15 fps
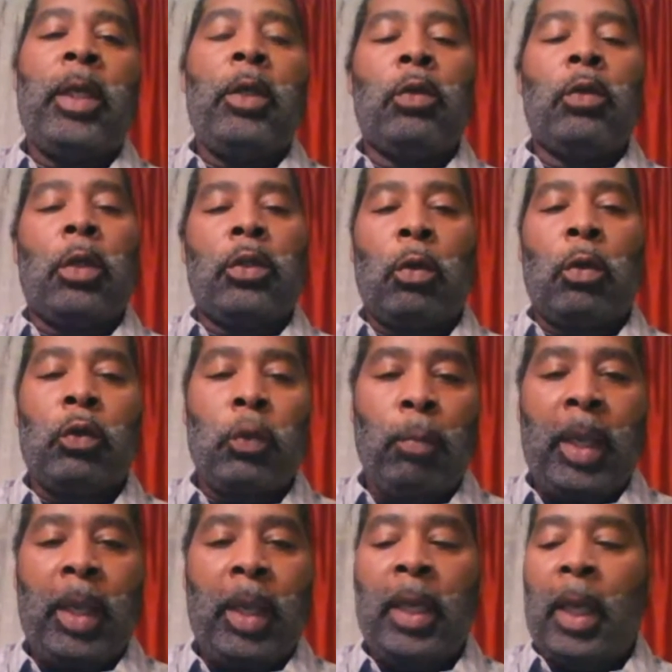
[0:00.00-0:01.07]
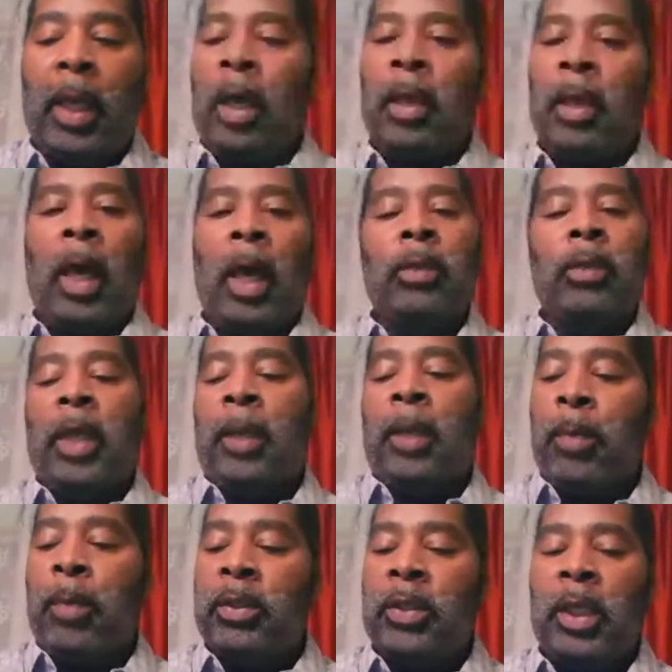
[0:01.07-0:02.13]
We need to use our social media.
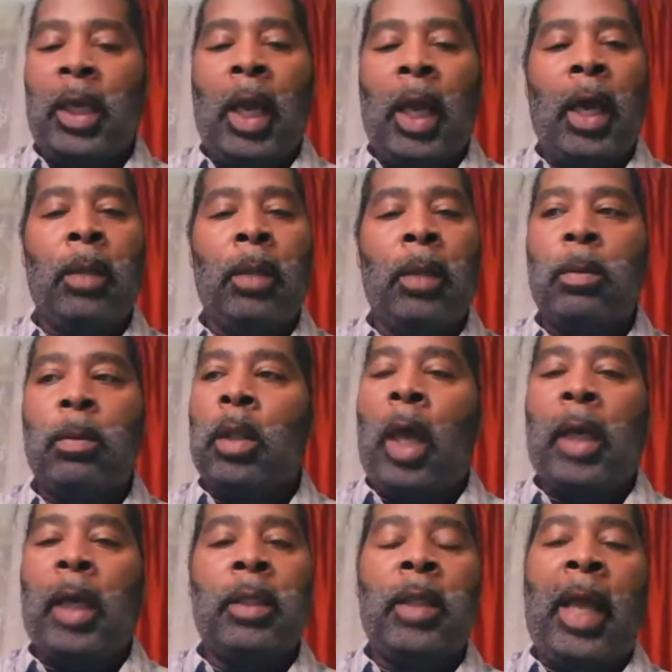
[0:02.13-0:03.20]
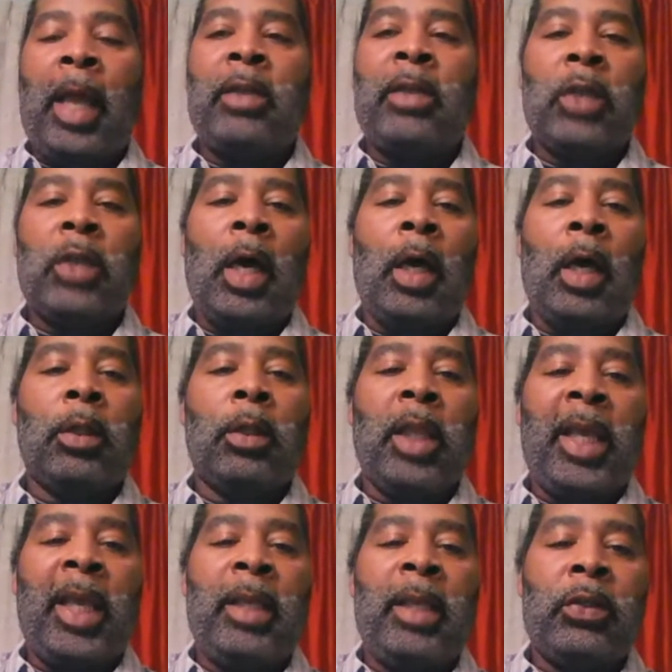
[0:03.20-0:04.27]
Jay puts in a lot of nice
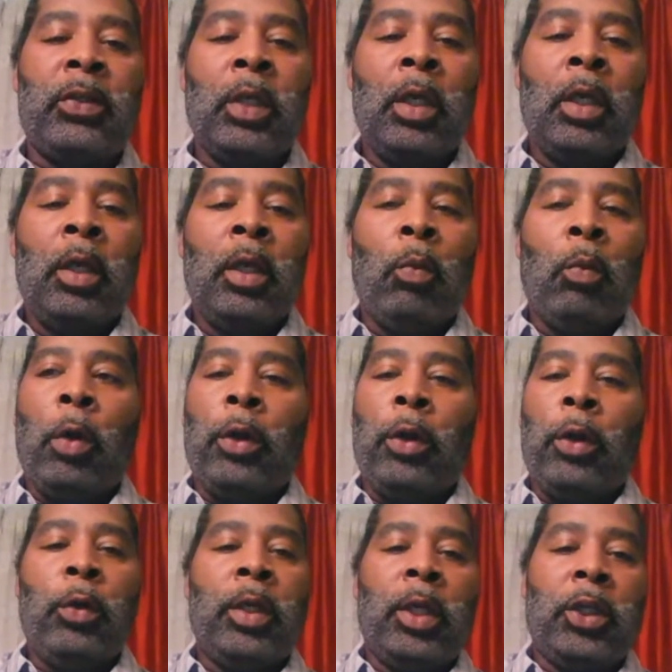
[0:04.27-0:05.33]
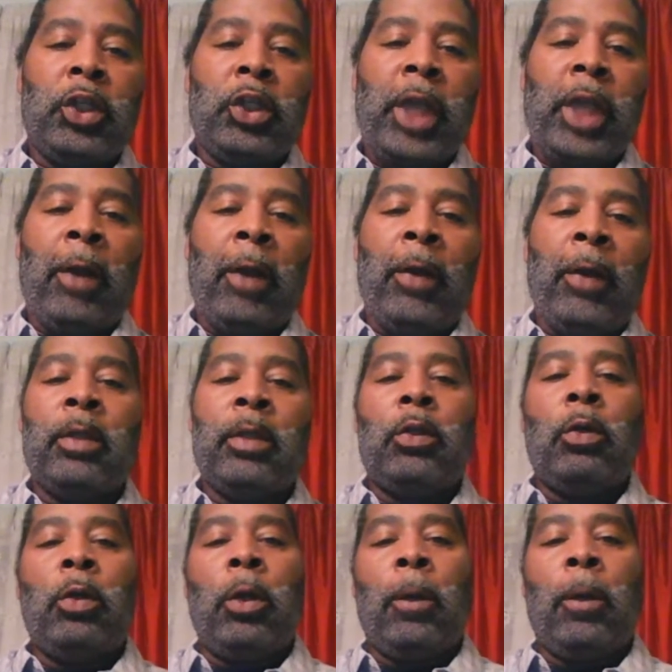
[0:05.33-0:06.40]
links where you can just share
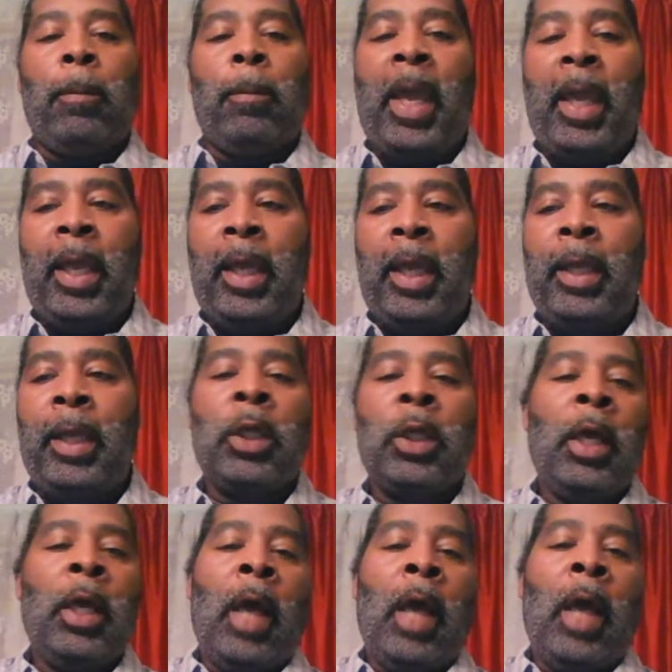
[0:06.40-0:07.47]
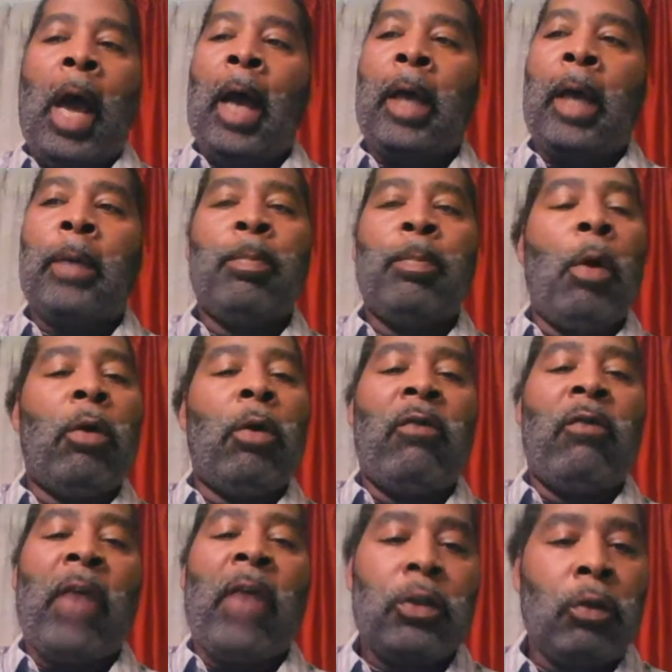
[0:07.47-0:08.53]
it to your page.
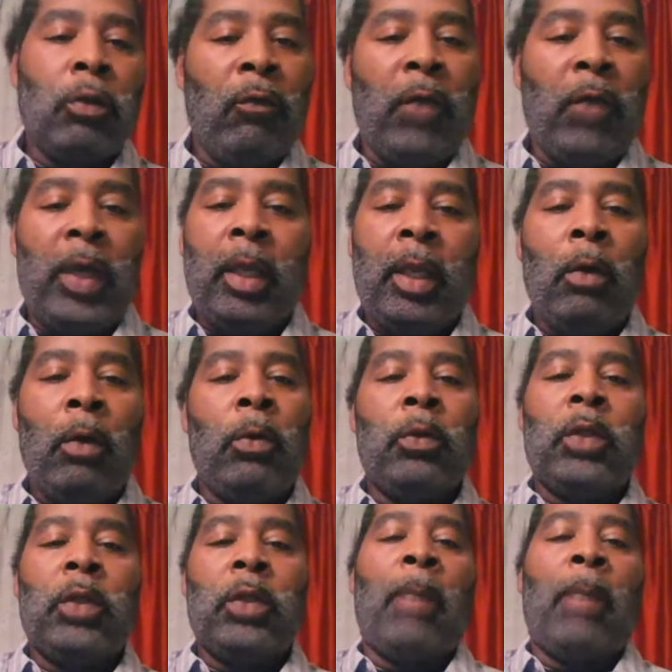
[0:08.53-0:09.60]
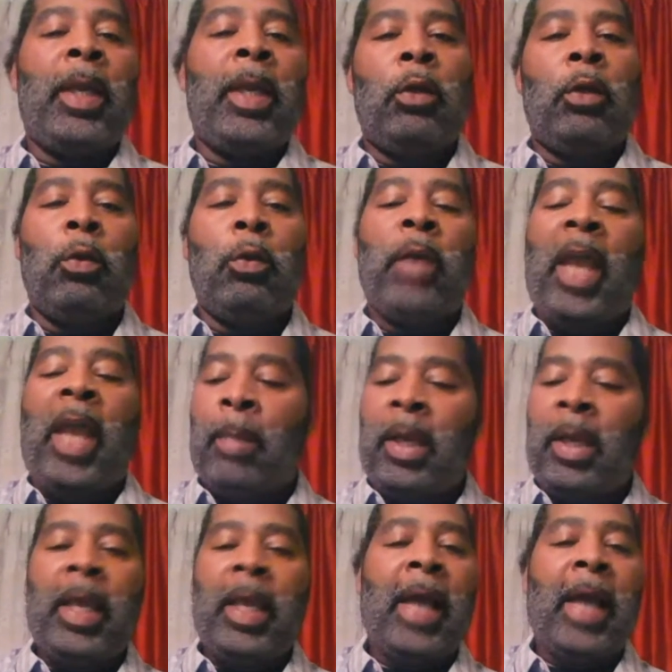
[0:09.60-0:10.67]
Motivational videos. I mean, you
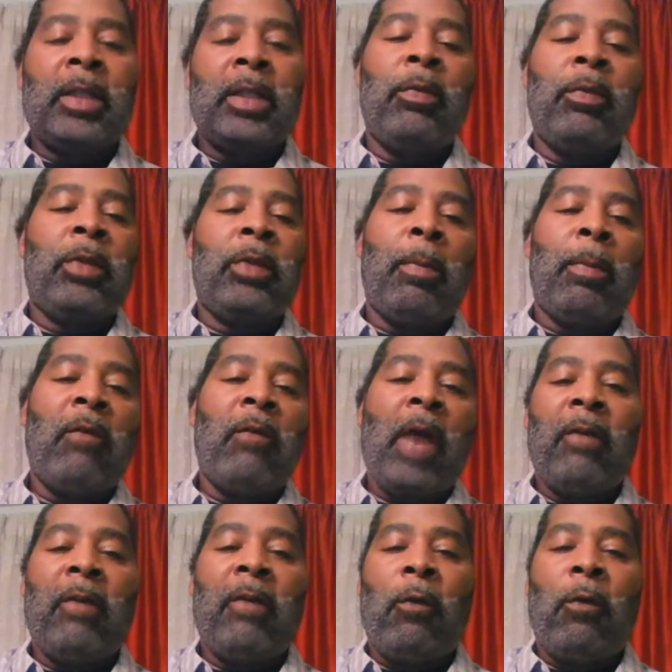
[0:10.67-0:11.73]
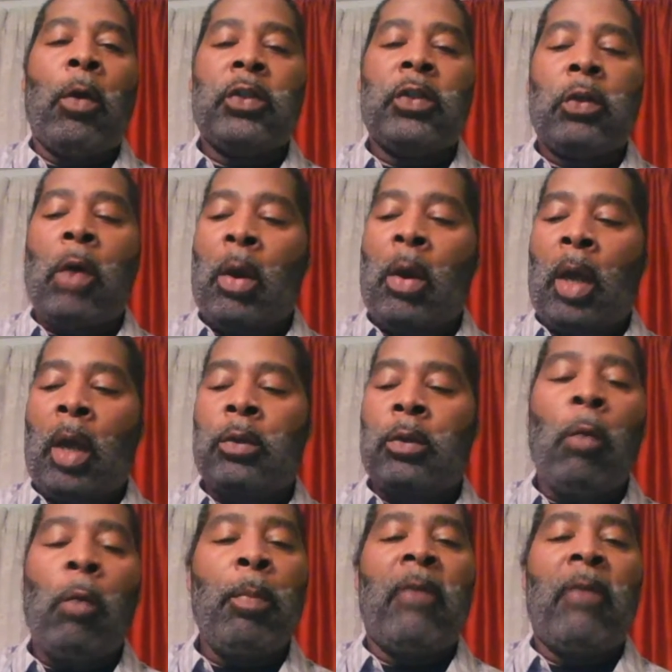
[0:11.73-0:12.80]
name it. He has everything provided for us. So I
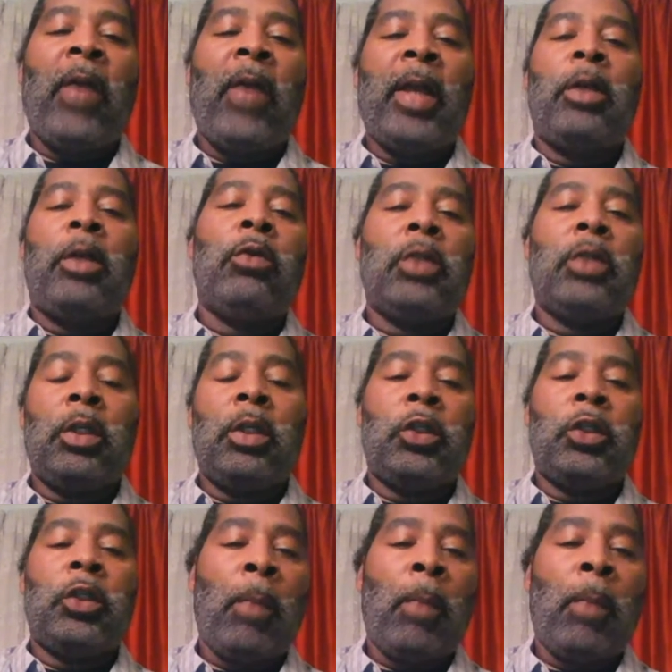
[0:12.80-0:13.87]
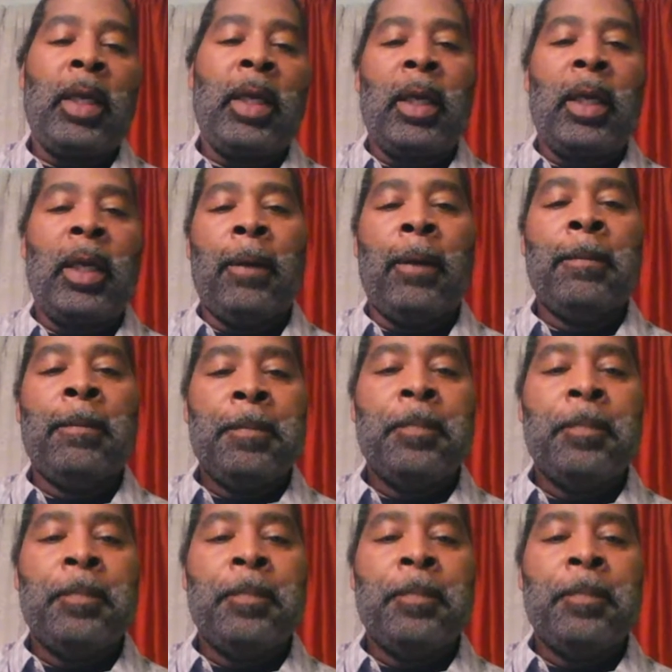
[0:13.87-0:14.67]
don't be afraid to use it. Just jump right in there.